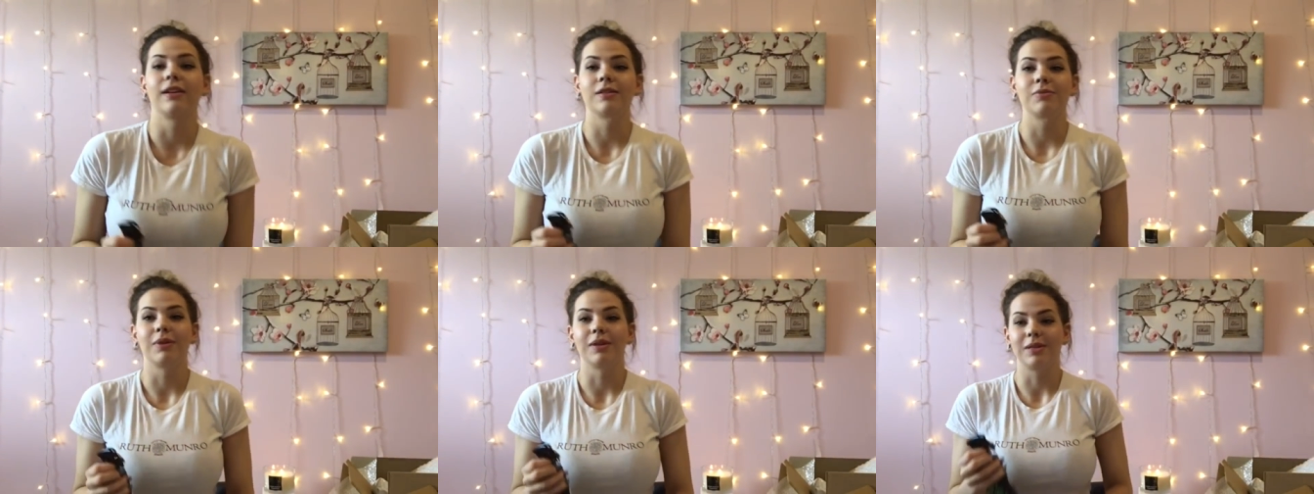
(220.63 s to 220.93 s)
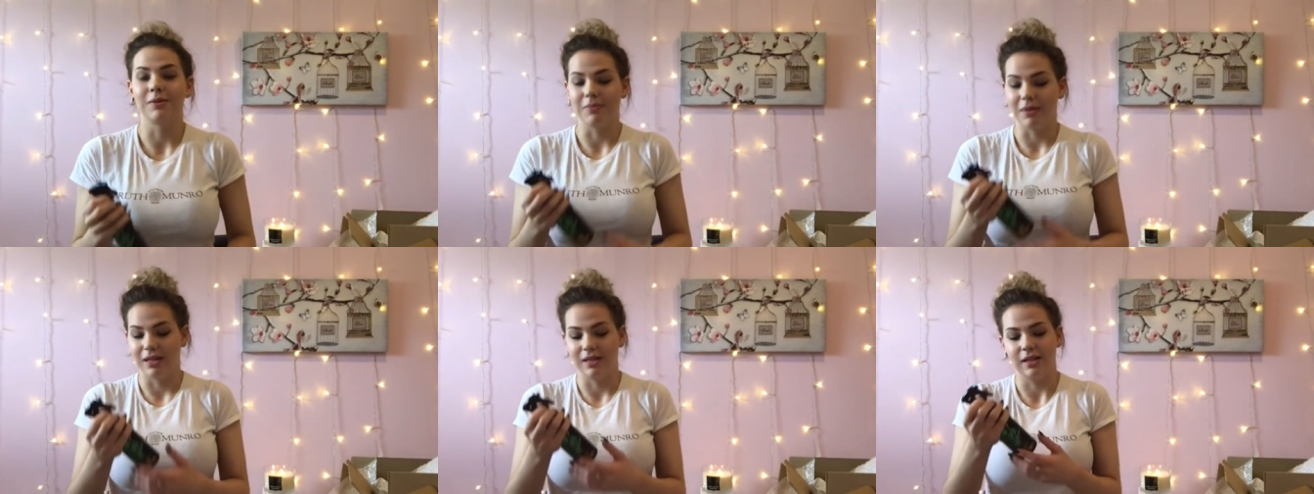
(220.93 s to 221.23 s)
that
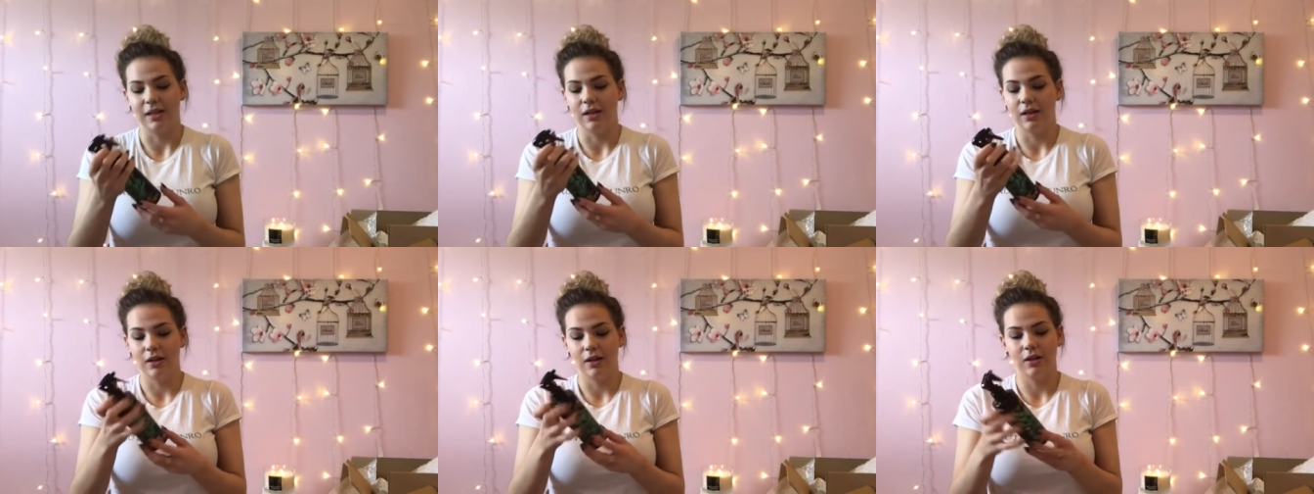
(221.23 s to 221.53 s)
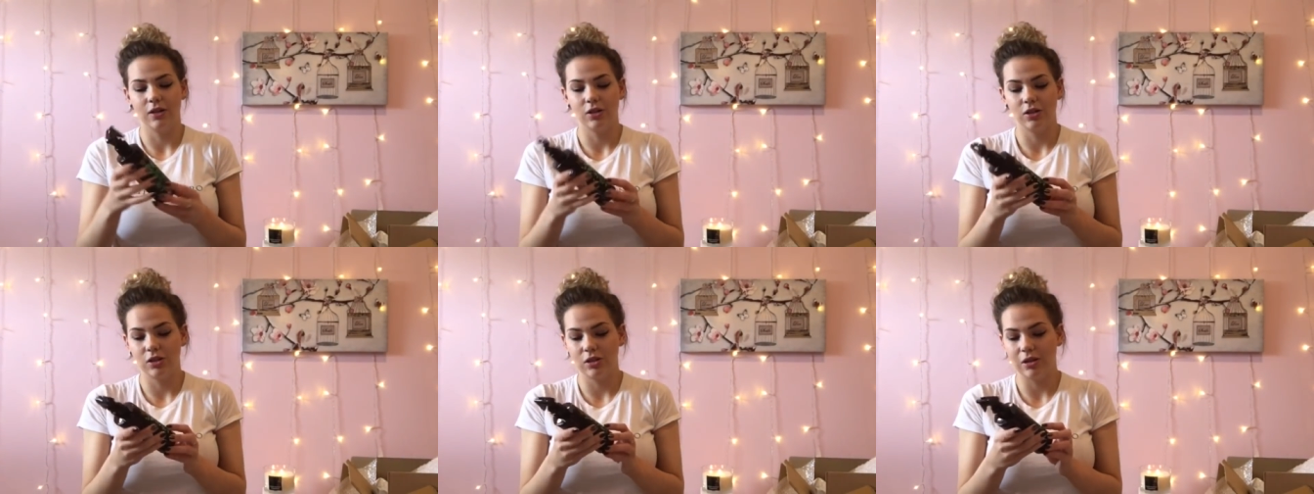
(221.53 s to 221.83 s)
smells amazing.
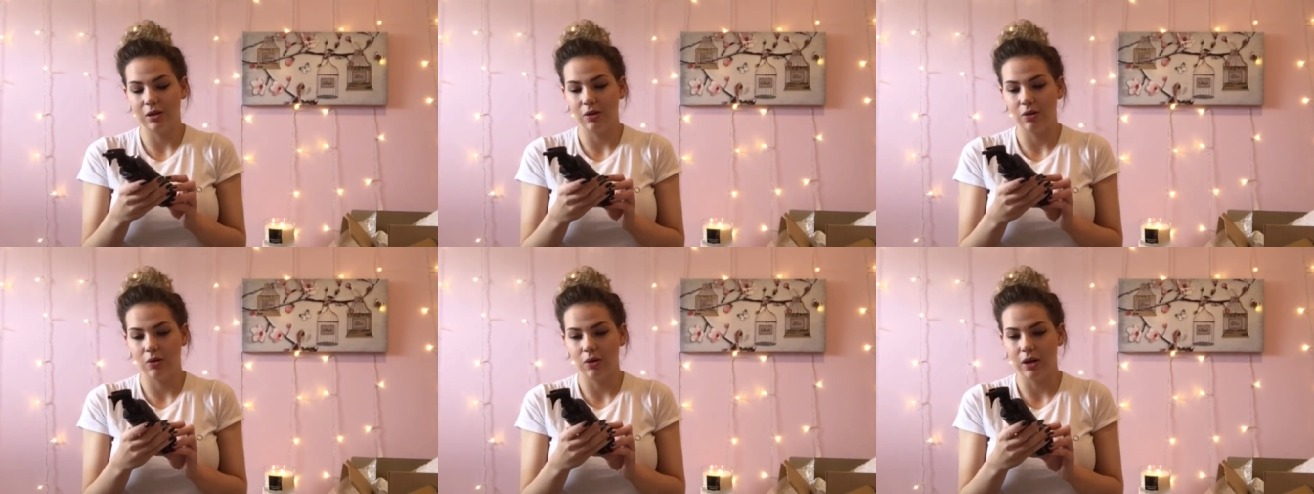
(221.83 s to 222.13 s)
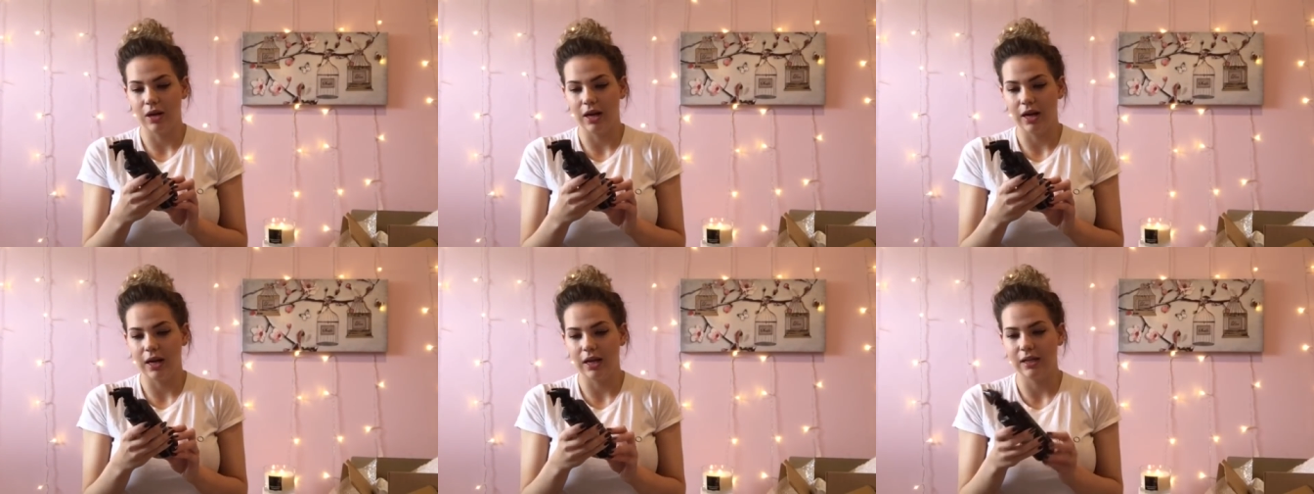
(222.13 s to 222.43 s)
So
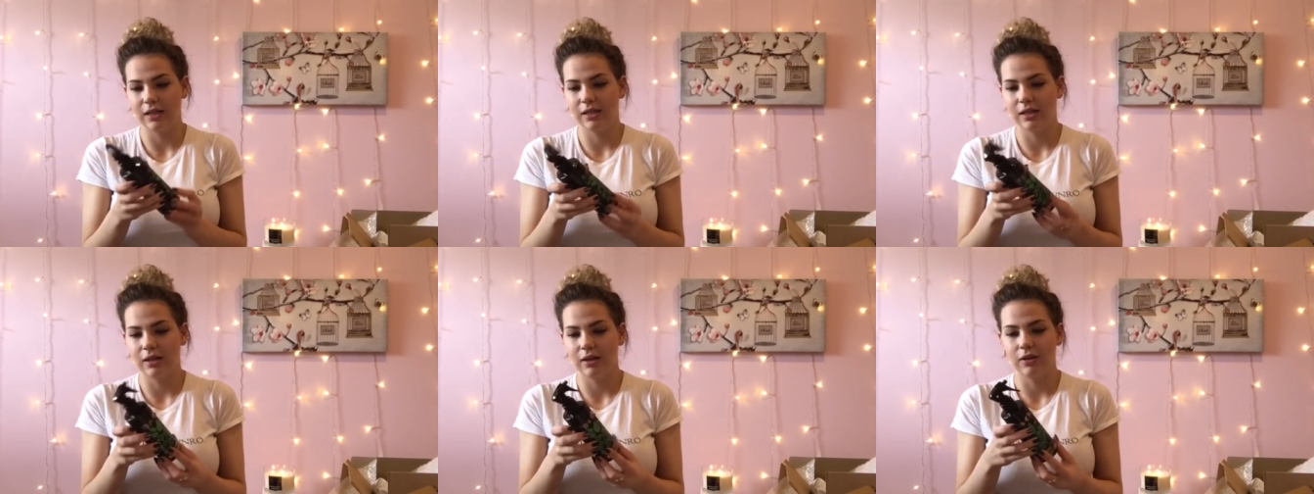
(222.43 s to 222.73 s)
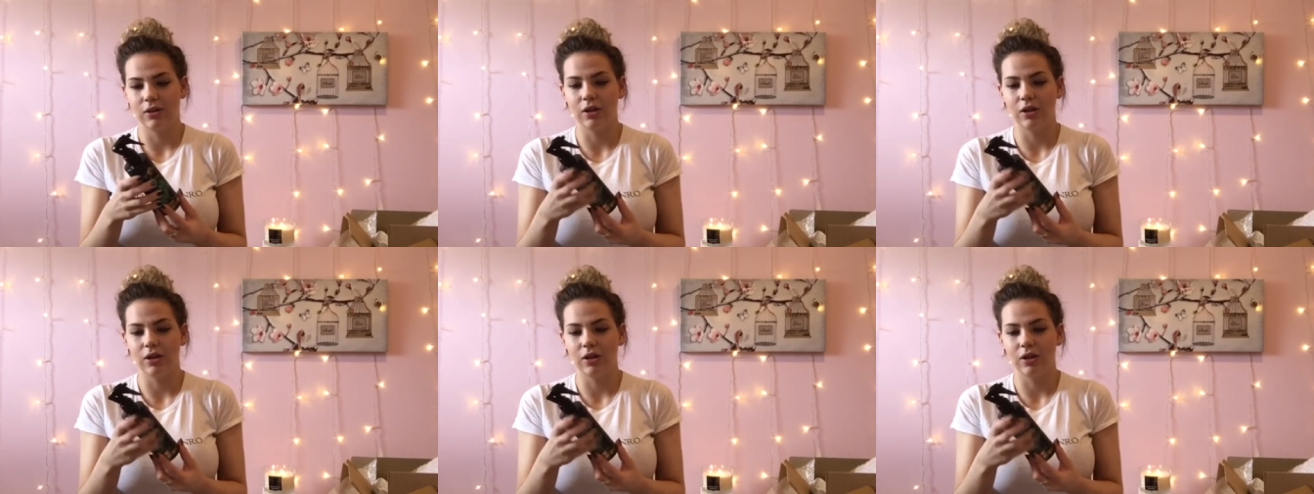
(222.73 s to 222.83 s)
nice.